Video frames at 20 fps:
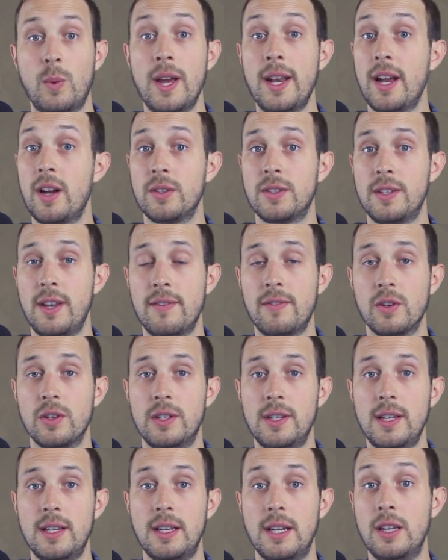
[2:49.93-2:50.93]
The White House never
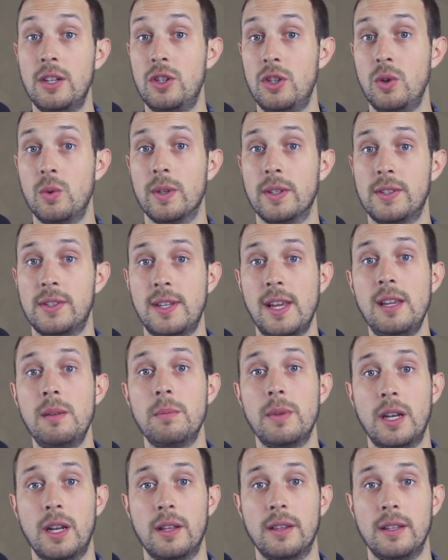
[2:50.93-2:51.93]
did issue a
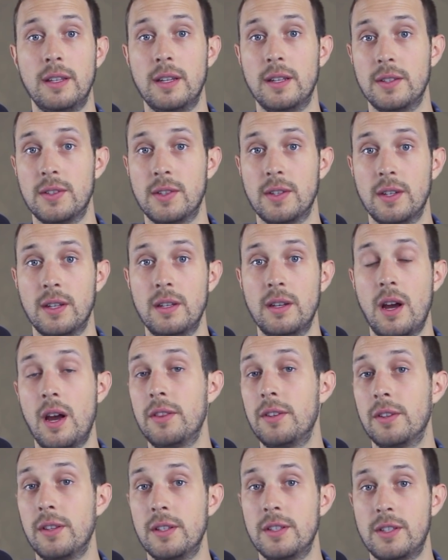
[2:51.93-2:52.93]
statement on the incident,
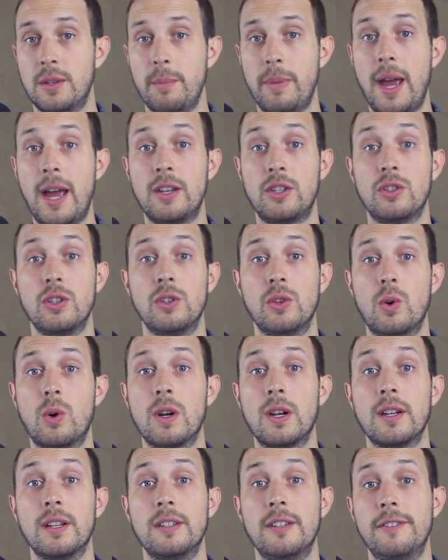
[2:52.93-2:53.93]
other than Sebastian
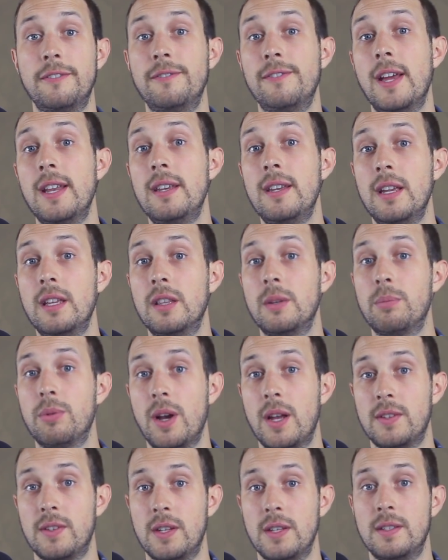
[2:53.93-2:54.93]
Gorka defending the
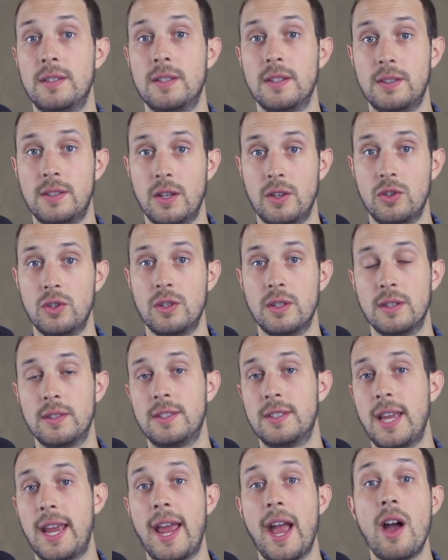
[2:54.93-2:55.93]
president's decision to
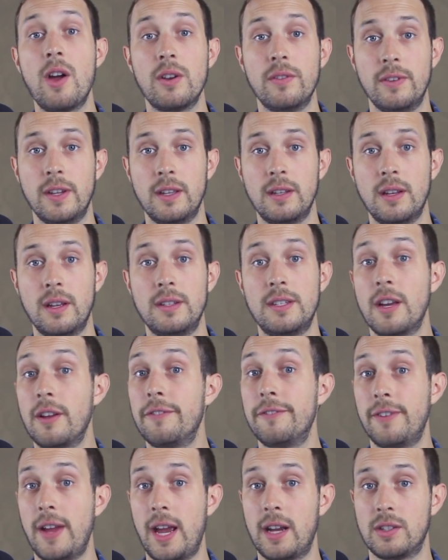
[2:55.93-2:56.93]
stay out of it
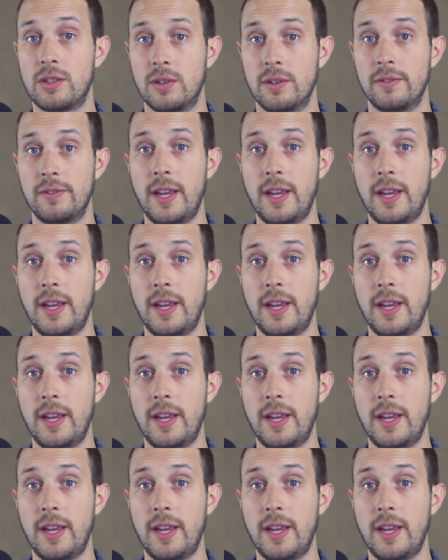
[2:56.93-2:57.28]
until facts are